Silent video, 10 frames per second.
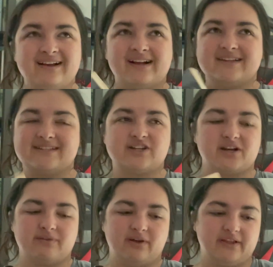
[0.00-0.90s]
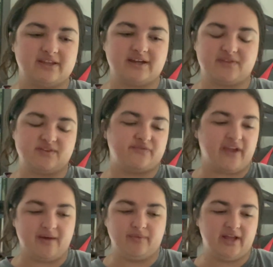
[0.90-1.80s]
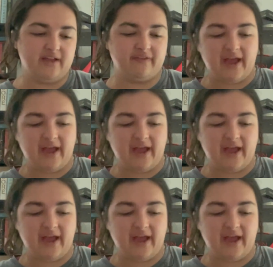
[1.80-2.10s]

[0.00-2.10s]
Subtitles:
because it talked about like the death of his family and